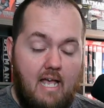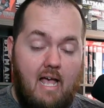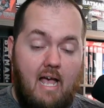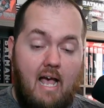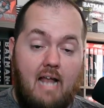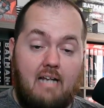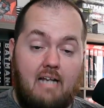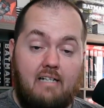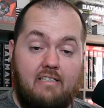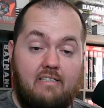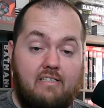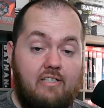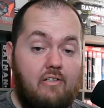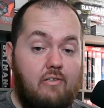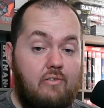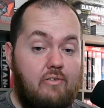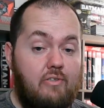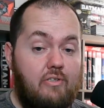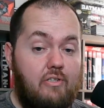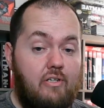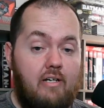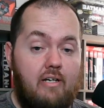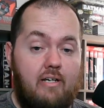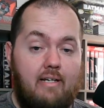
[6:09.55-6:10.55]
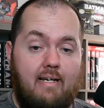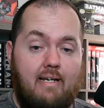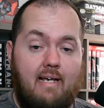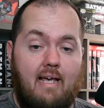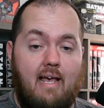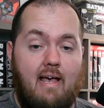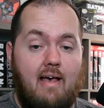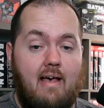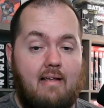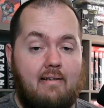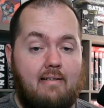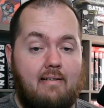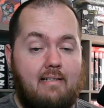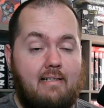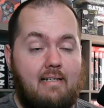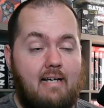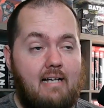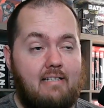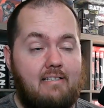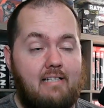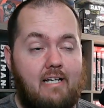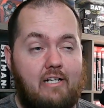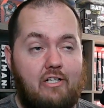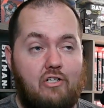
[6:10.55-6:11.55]
And he's doing good. And he
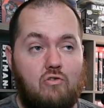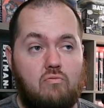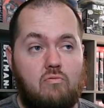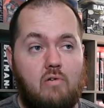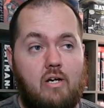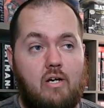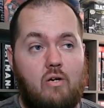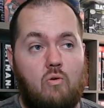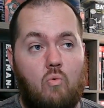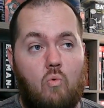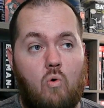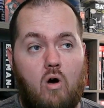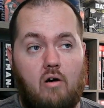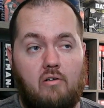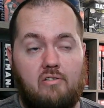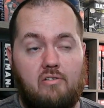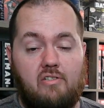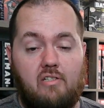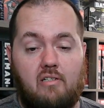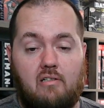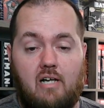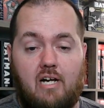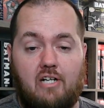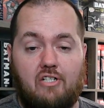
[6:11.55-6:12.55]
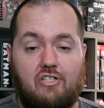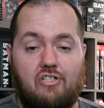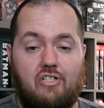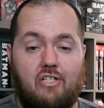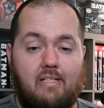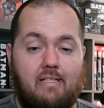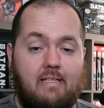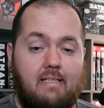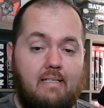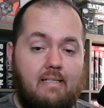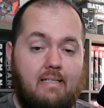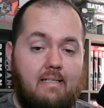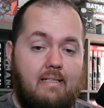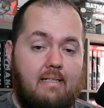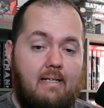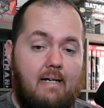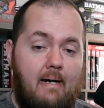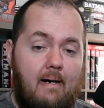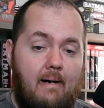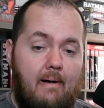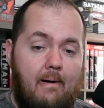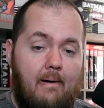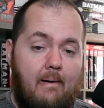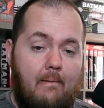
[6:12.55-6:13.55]
has a great wall selection.
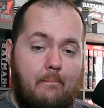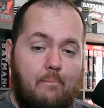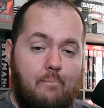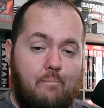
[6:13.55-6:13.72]
Um,